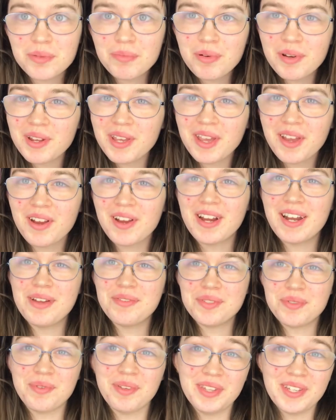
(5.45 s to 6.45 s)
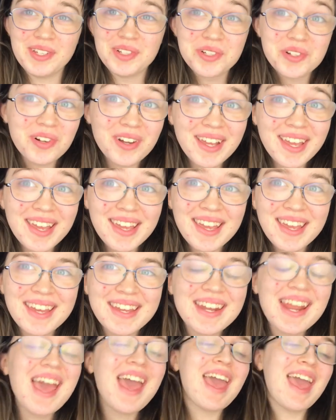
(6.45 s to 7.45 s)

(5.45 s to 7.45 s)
Pretty Cure and I was really enjoying it,